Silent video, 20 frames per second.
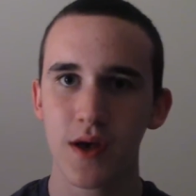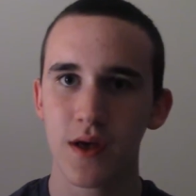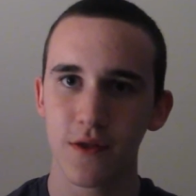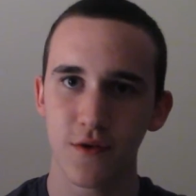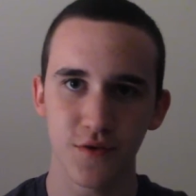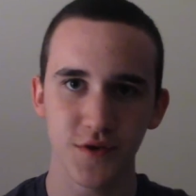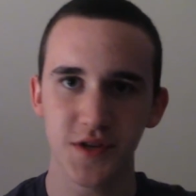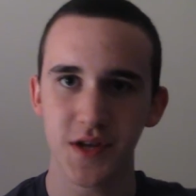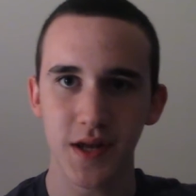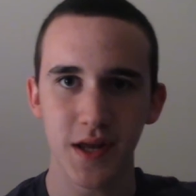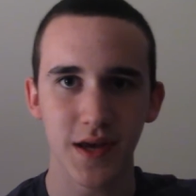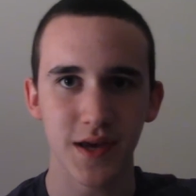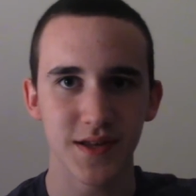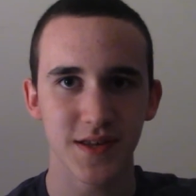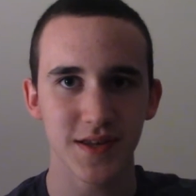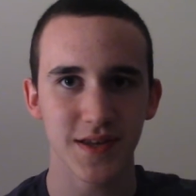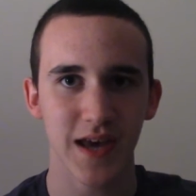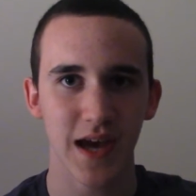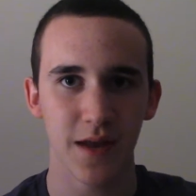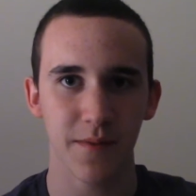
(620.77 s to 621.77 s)
their city gets
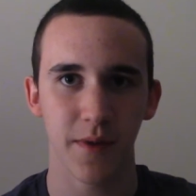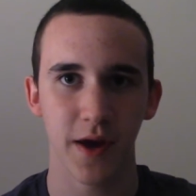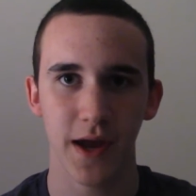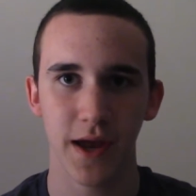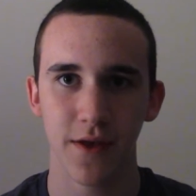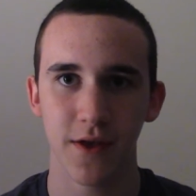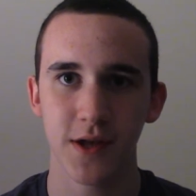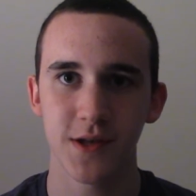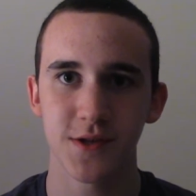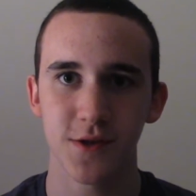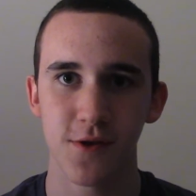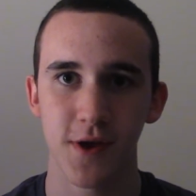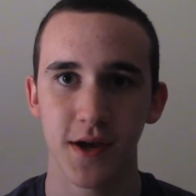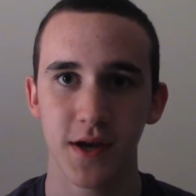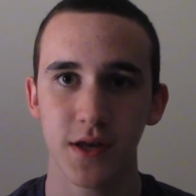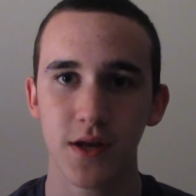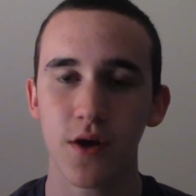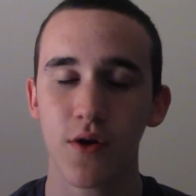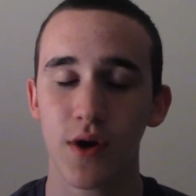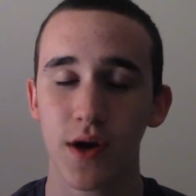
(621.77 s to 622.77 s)
attacked by aliens, they're
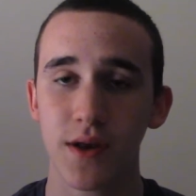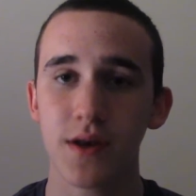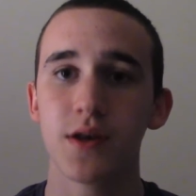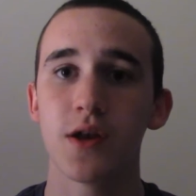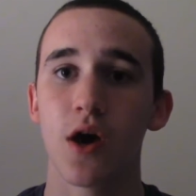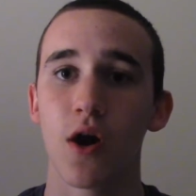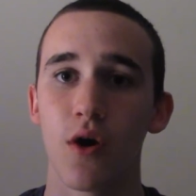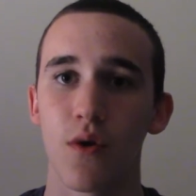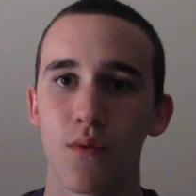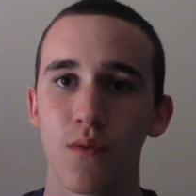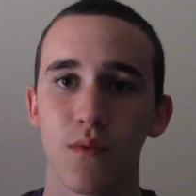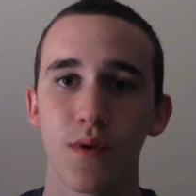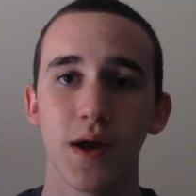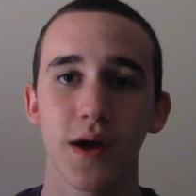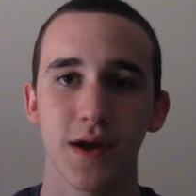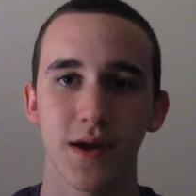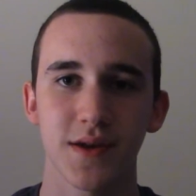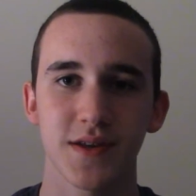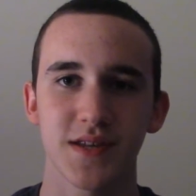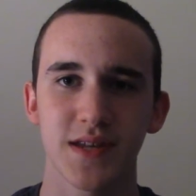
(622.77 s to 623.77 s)
like, you know what, no, we're
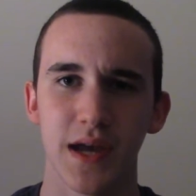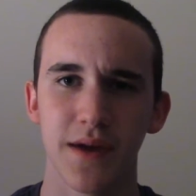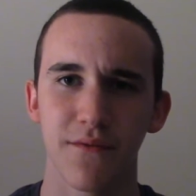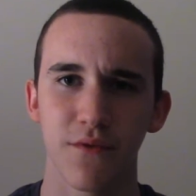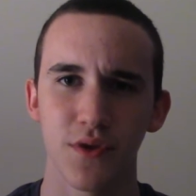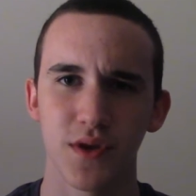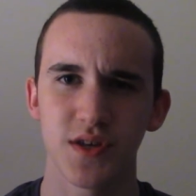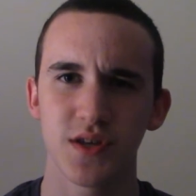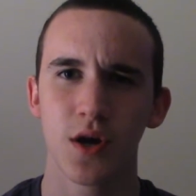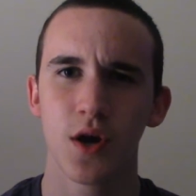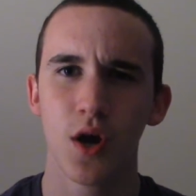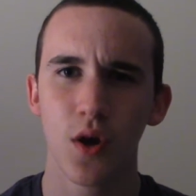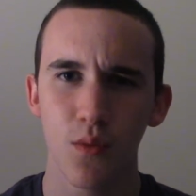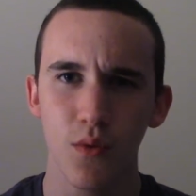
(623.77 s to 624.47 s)
not going to stand for this,